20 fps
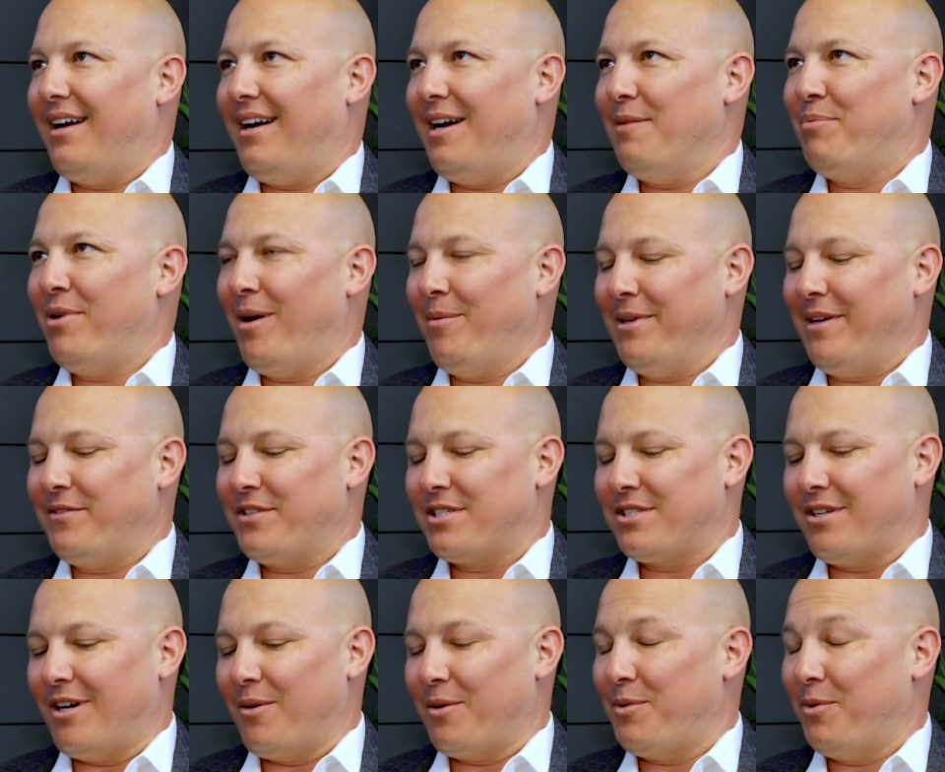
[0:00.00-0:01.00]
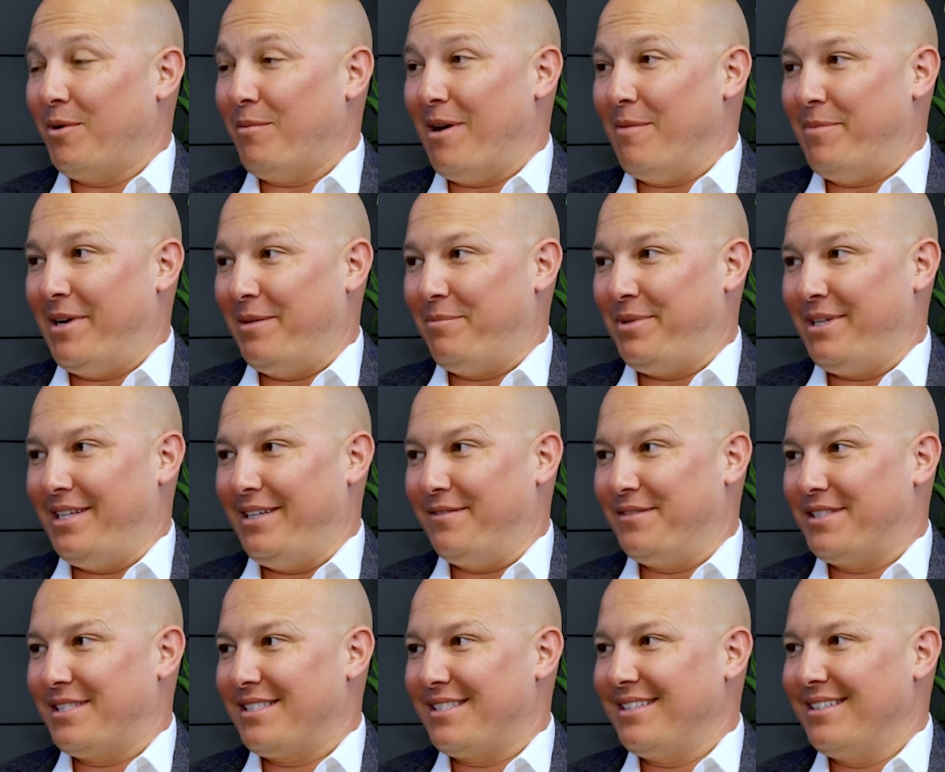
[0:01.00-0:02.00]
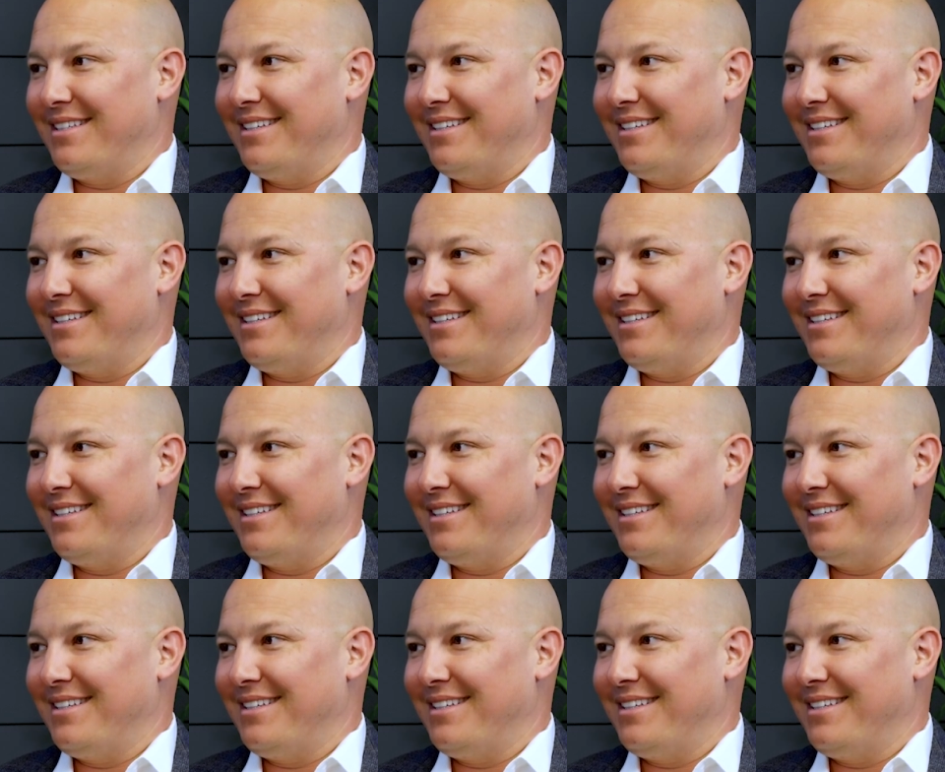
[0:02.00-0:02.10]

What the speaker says: I probably have to start with one of my pet peeves.